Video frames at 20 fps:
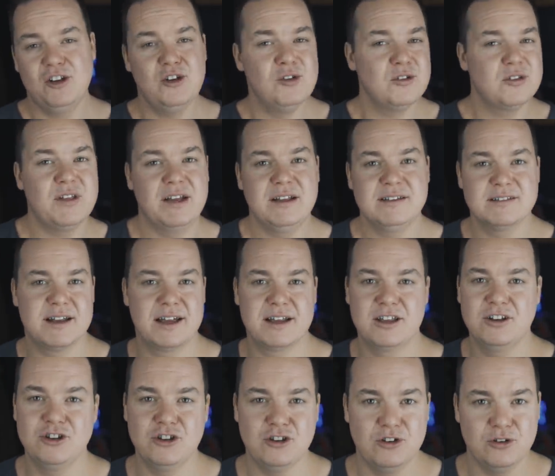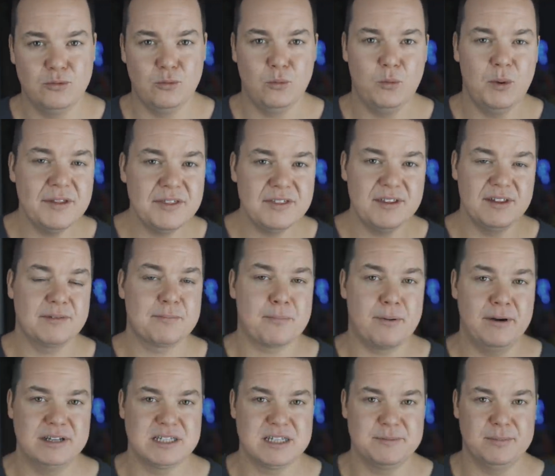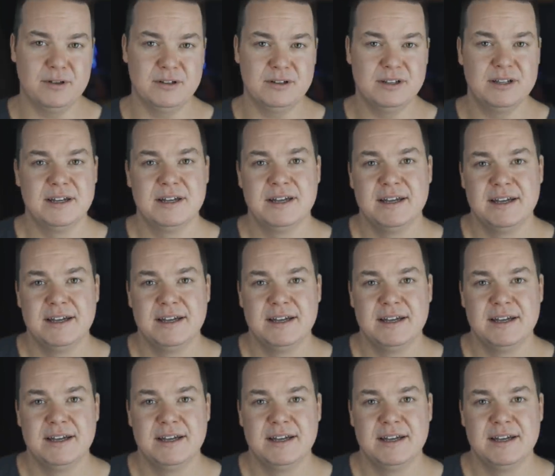new things that I can do with this principle.